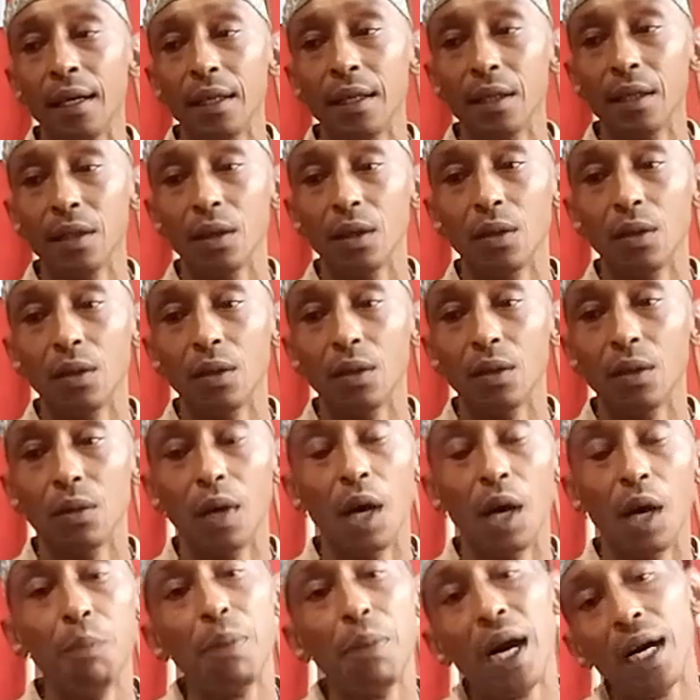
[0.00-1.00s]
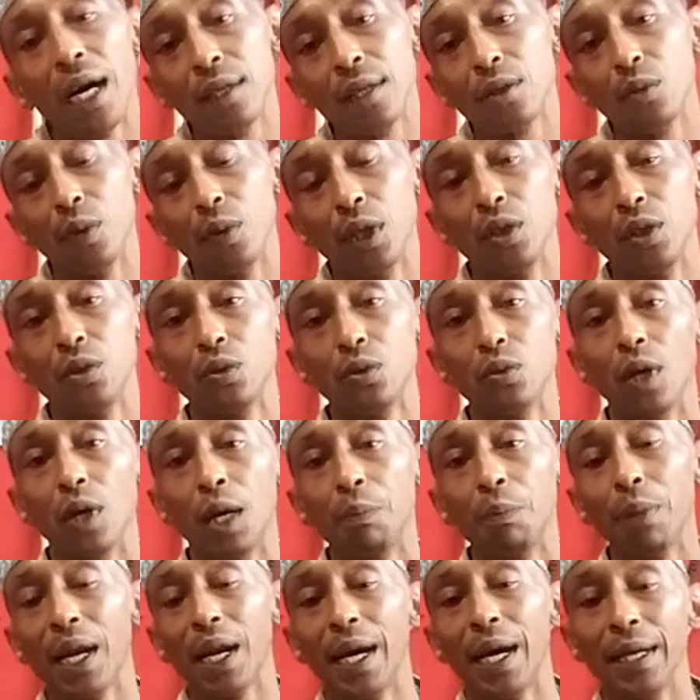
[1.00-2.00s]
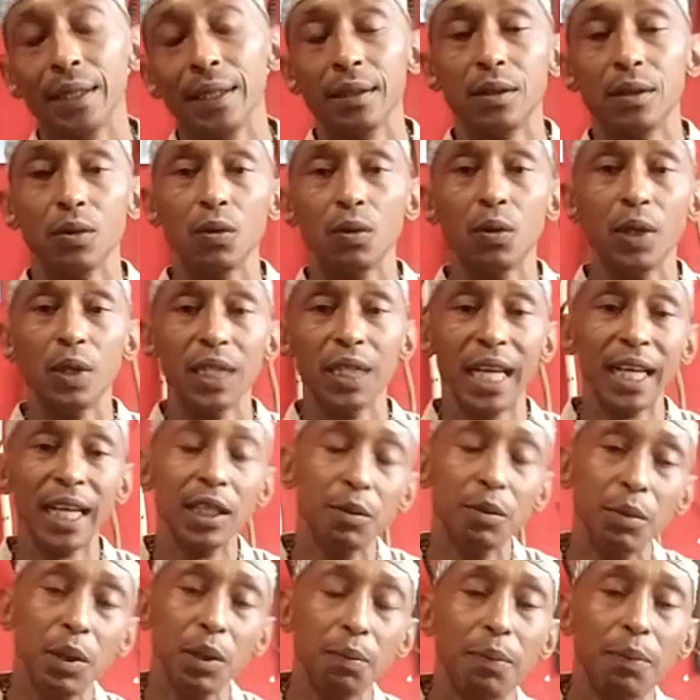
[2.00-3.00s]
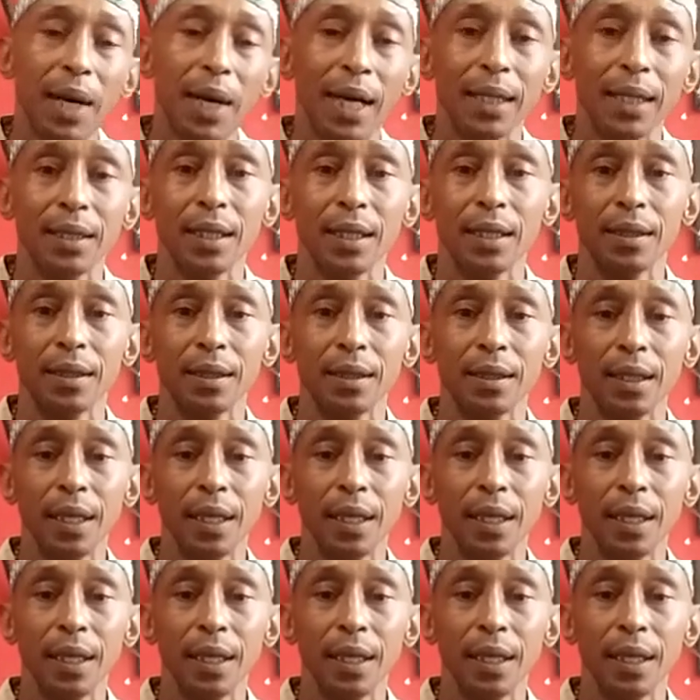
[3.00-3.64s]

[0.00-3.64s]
a pathway to a plant or an animal part that